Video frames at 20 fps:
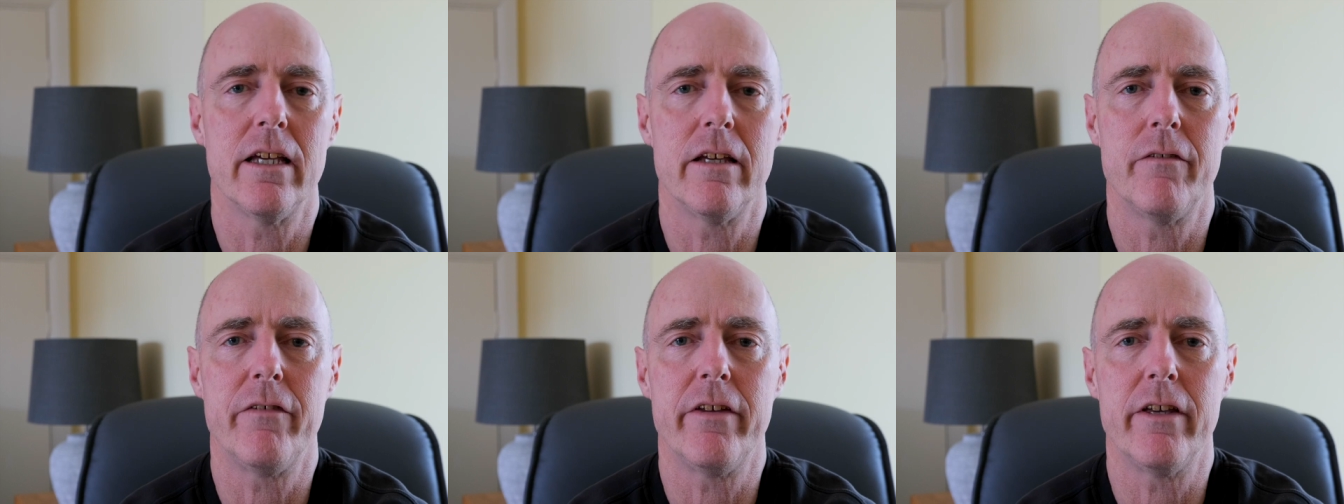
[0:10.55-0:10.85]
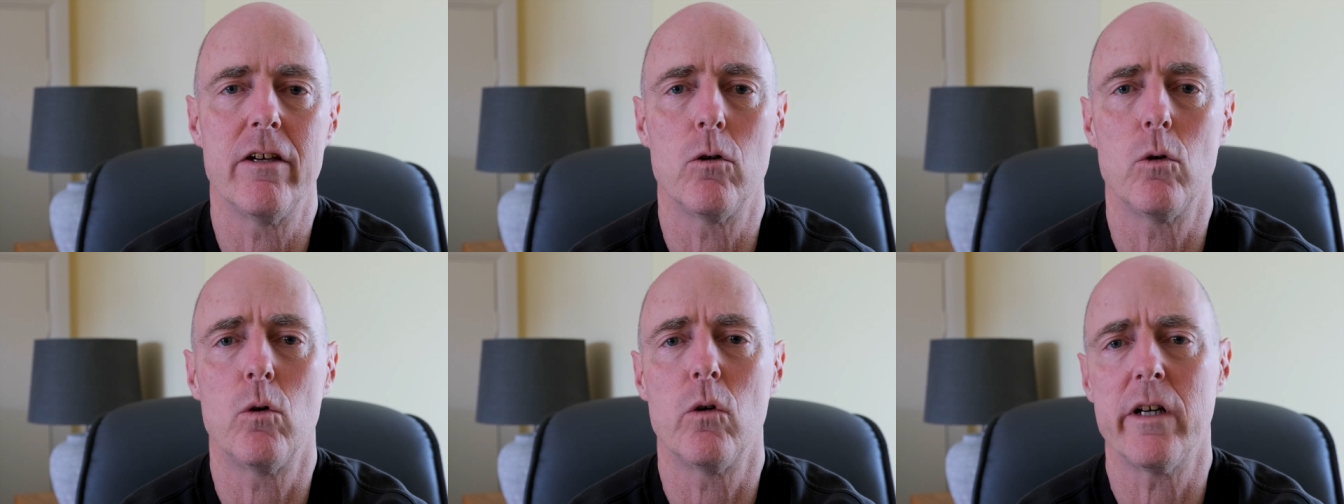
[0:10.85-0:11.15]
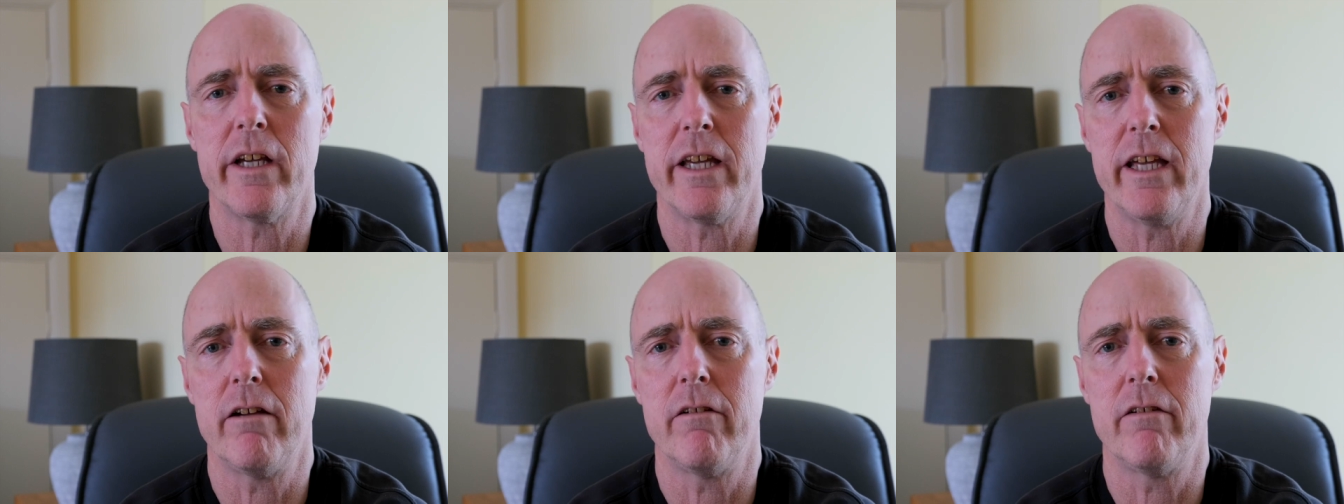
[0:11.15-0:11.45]
if you're
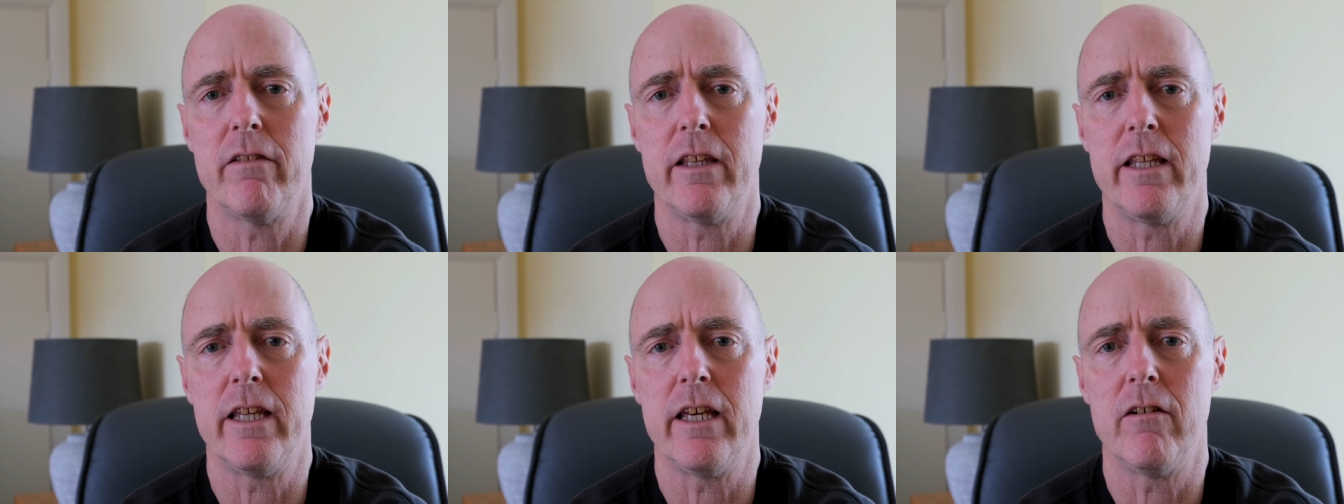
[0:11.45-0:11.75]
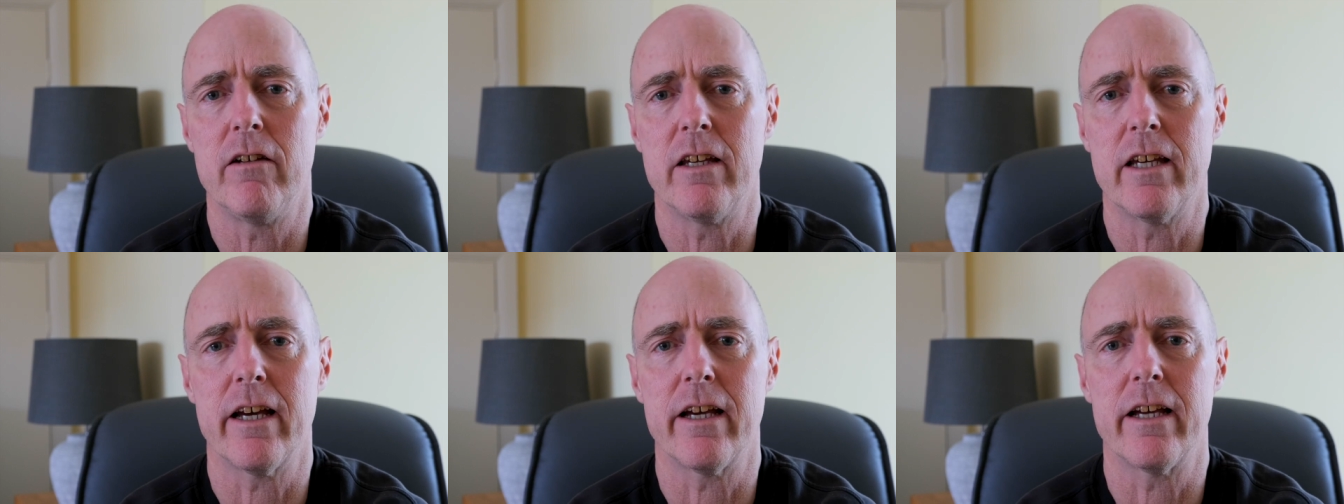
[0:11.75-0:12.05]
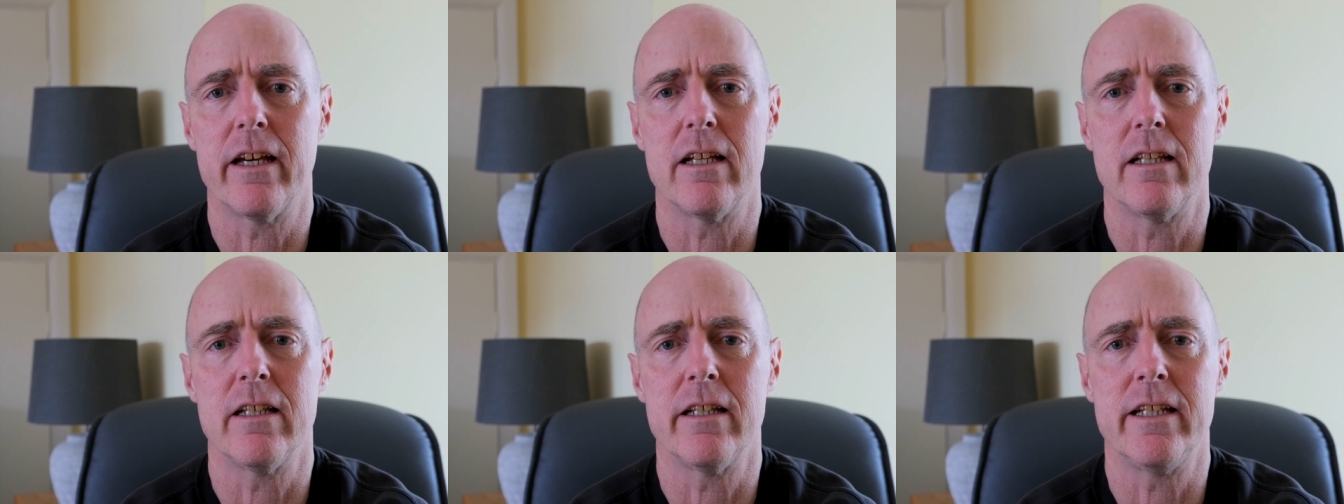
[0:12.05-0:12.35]
here in the UK
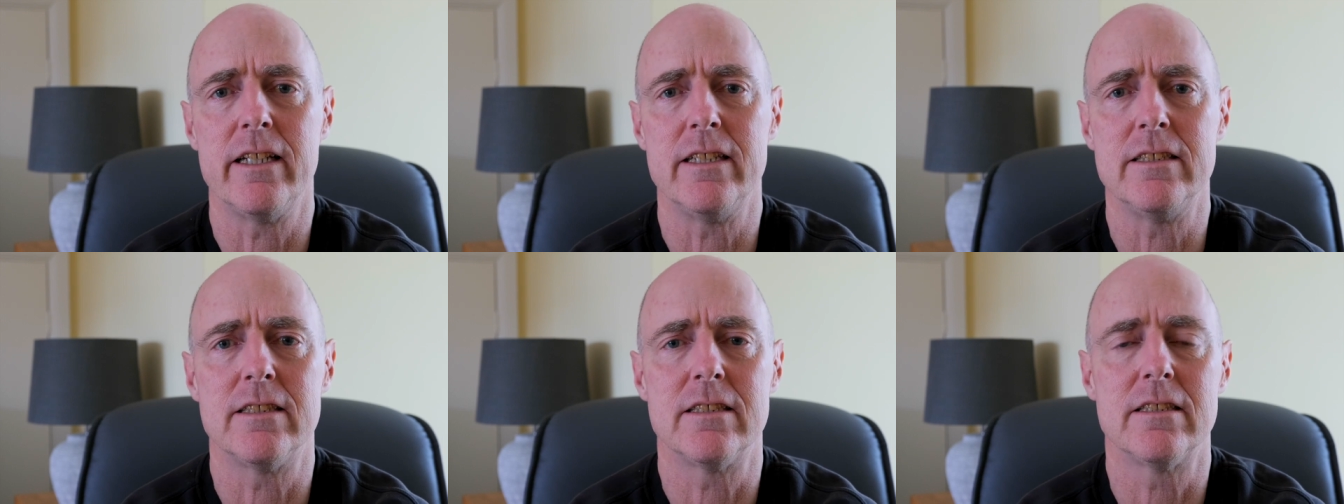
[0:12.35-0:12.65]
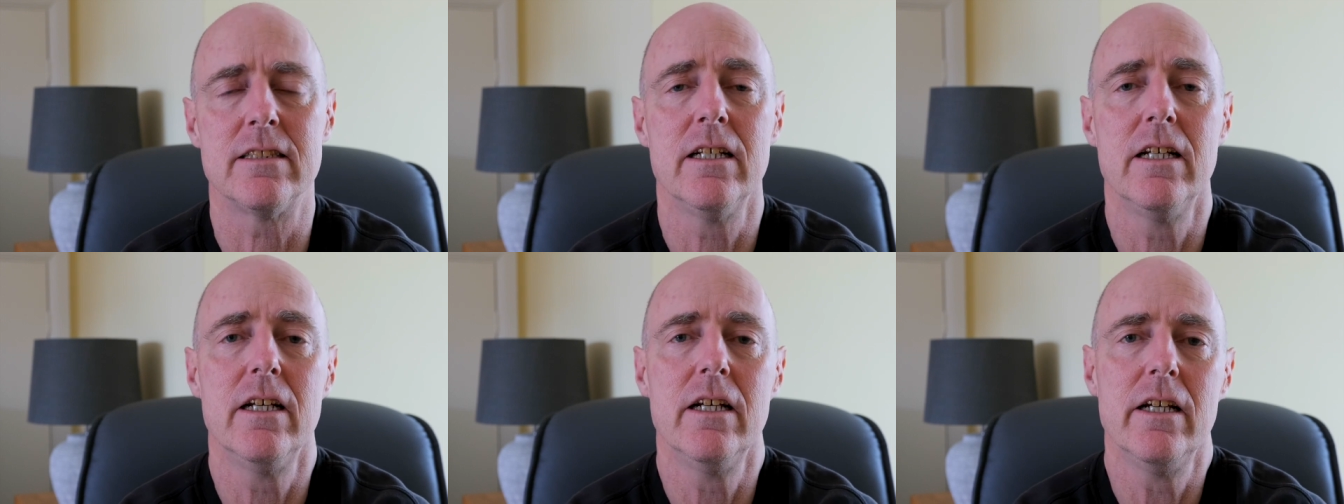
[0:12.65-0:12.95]
at least,